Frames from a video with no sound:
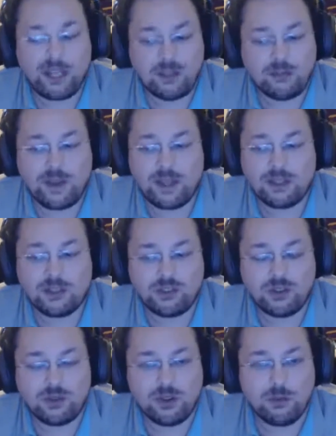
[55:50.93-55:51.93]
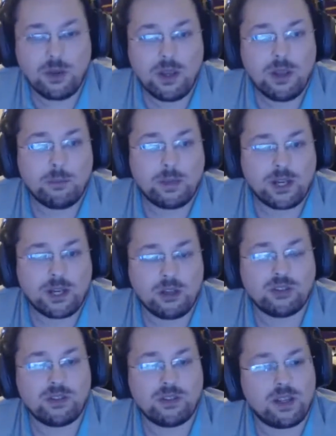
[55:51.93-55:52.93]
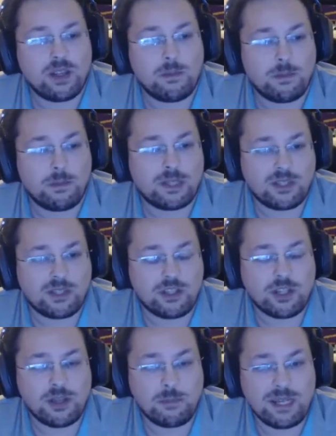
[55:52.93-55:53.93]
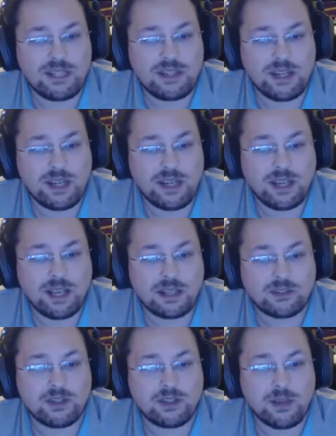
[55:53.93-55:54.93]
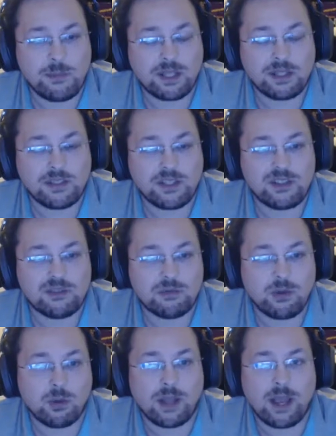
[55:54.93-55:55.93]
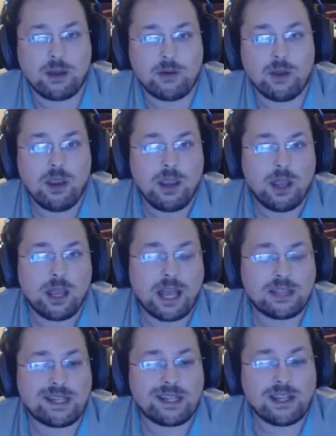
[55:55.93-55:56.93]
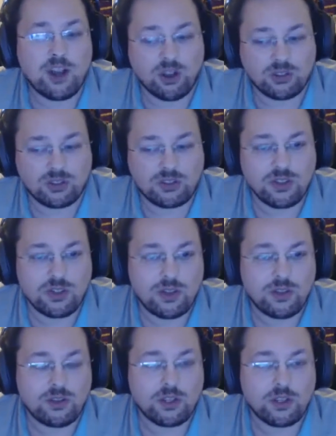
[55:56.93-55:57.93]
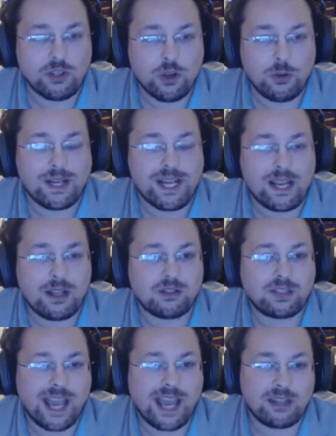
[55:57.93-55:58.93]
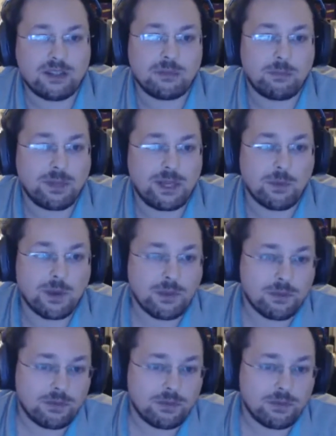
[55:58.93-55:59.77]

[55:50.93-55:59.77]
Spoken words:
fairness to them, because essentially BT has the ability to roll out at a cost that nobody else can compete with,